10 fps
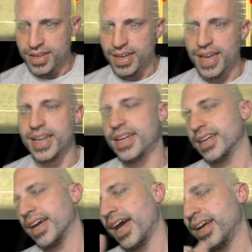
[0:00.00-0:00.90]
and hit a
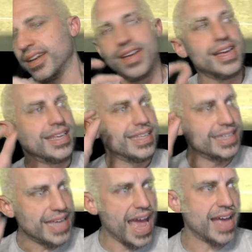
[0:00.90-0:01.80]
guy.
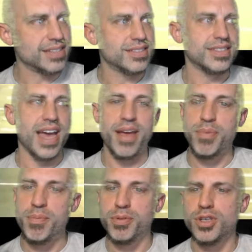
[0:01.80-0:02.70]
Yes, that
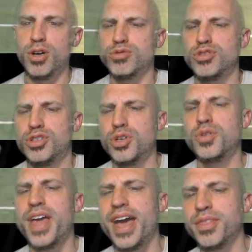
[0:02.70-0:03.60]
people don't do
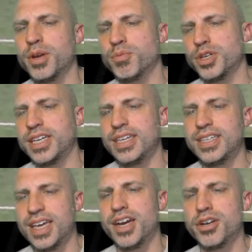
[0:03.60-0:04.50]
that in their rookie year